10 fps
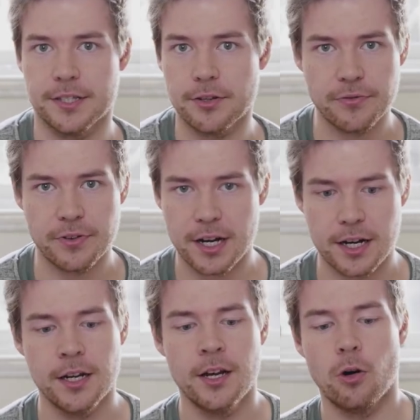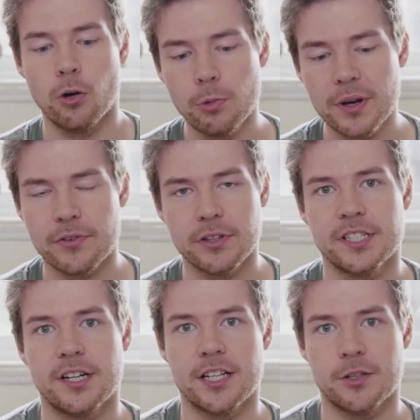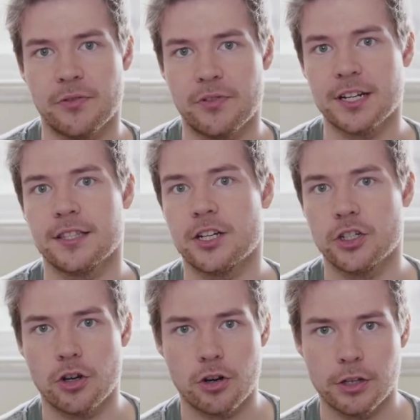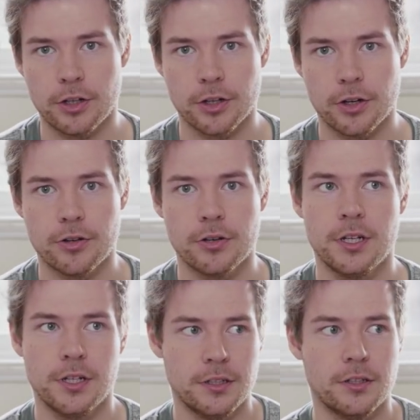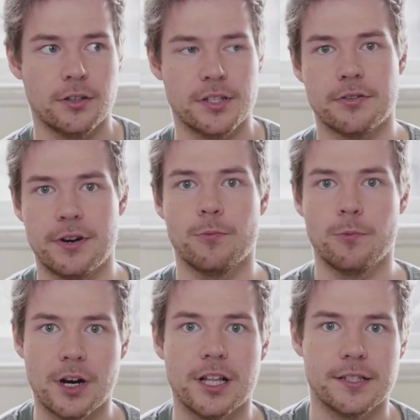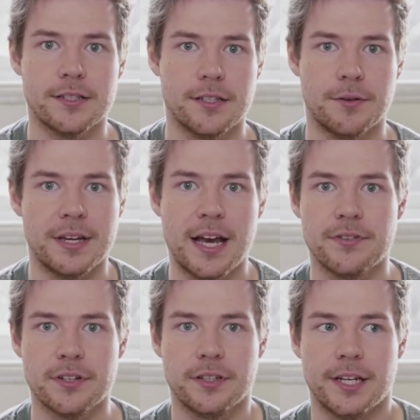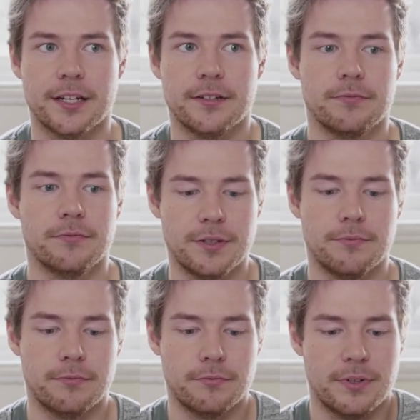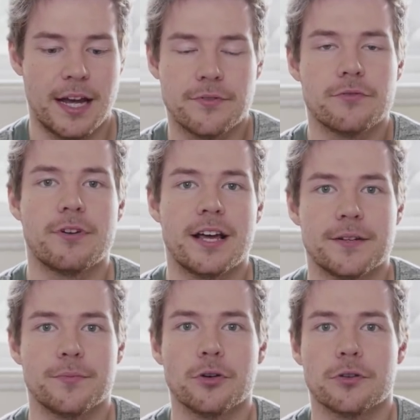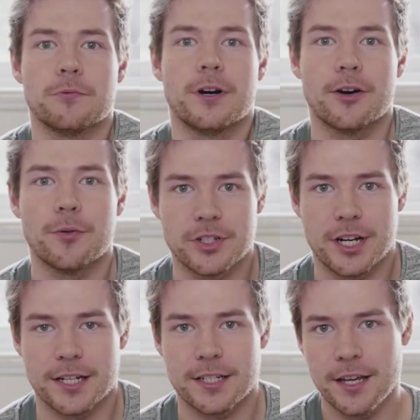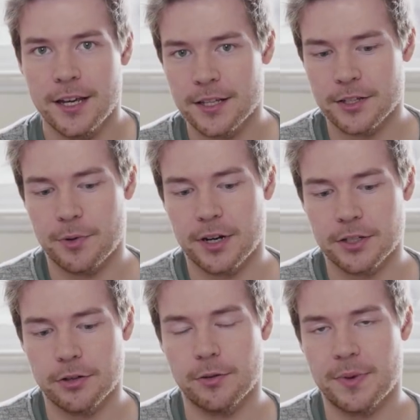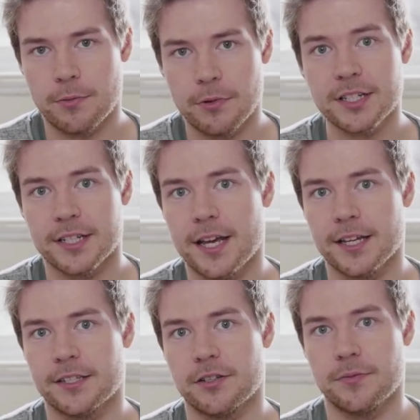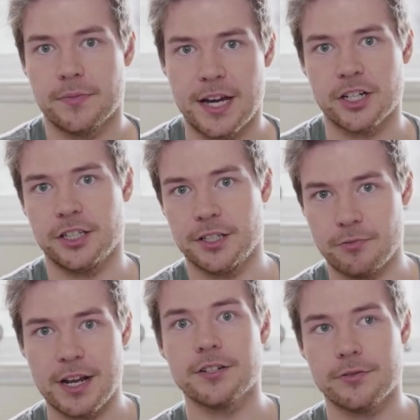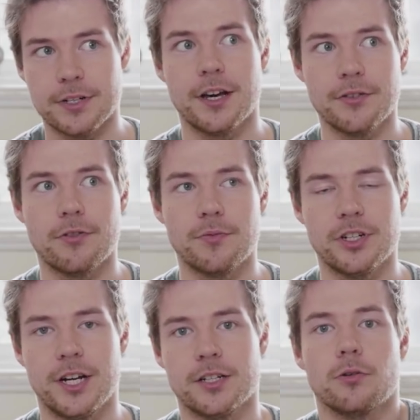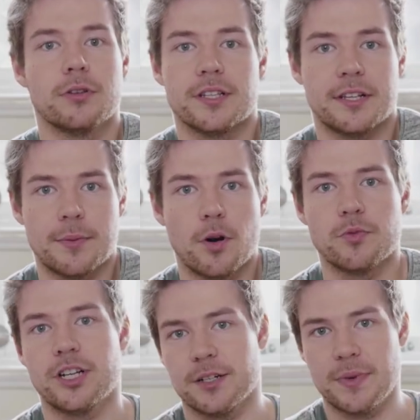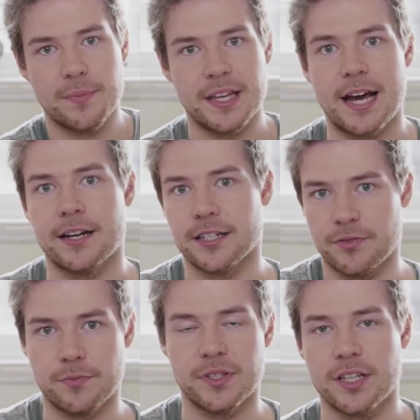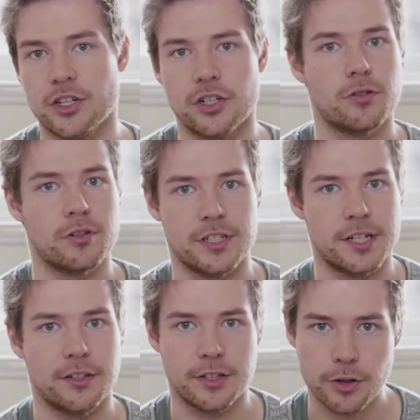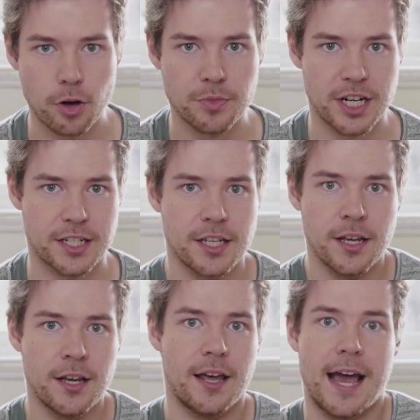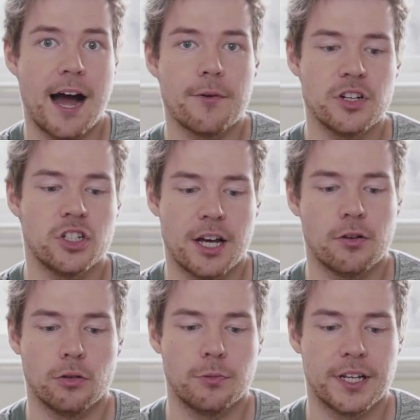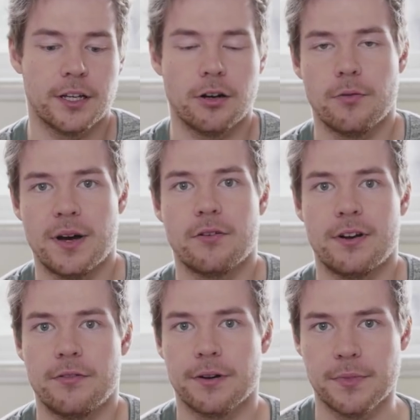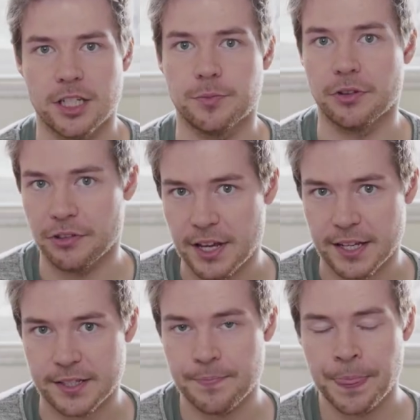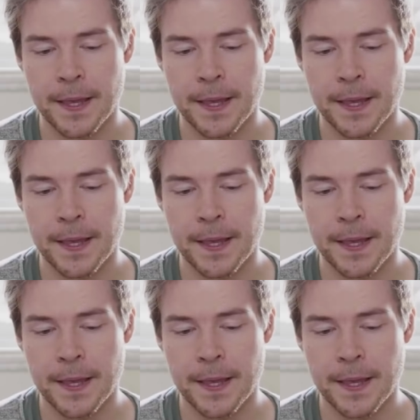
So far, all we've really done is we've rendered that Cherno logo on the screen once, and we haven't like we we haven't rendered more than one object. So we're going to talk about what it takes to actually render another object or the same object, maybe at a different position or an entirely new object, and how in general we can go about rendering multiple things.